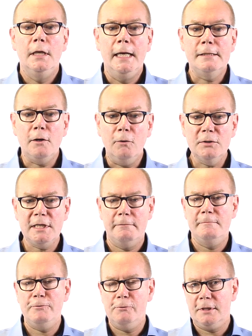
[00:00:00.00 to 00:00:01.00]
It's
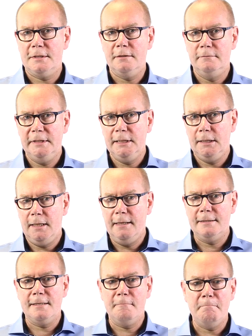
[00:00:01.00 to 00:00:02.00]
also important to
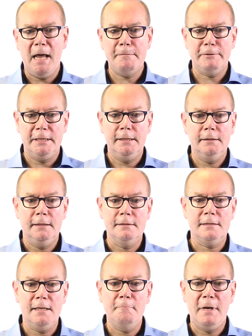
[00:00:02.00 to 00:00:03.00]
realise that mapping
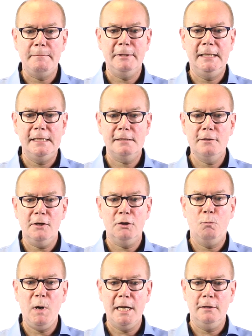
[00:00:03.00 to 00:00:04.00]
and slum mapping is not
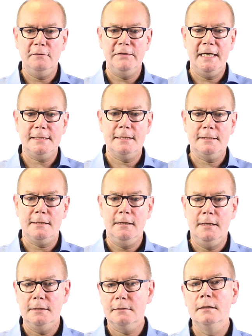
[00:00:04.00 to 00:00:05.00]
a one off
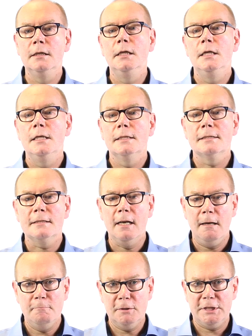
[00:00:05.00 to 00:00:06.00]
exercise.
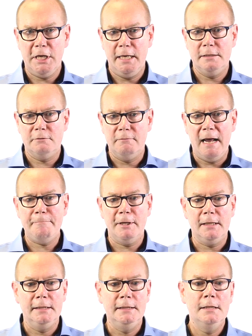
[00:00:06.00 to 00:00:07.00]
Slums change
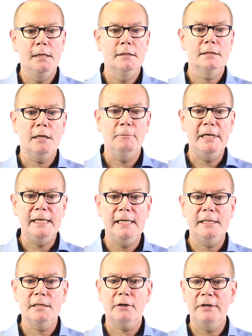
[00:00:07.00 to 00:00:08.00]
rapidly, so we
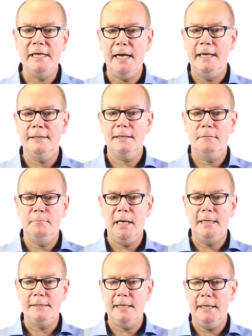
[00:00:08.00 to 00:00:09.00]
need to create and
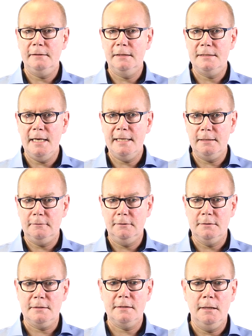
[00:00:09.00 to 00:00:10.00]
maintain the data
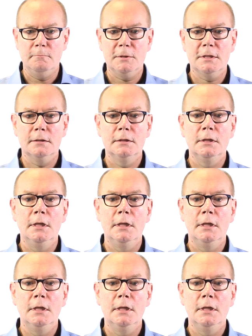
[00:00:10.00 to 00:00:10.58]
on slums.